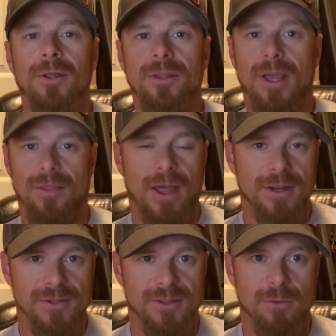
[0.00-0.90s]
yeah, that
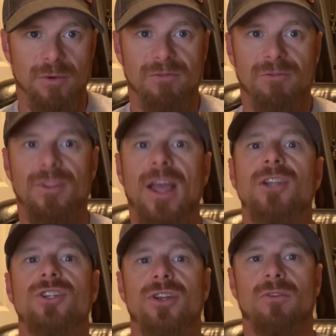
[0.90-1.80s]
is the
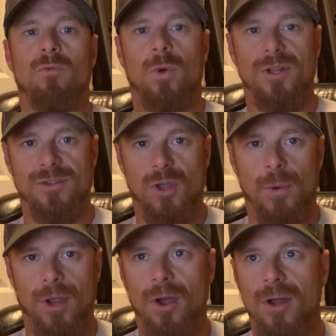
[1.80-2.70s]
reflection of what is
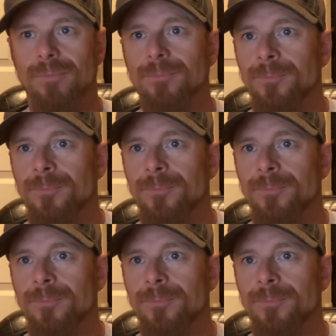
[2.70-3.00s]
going on.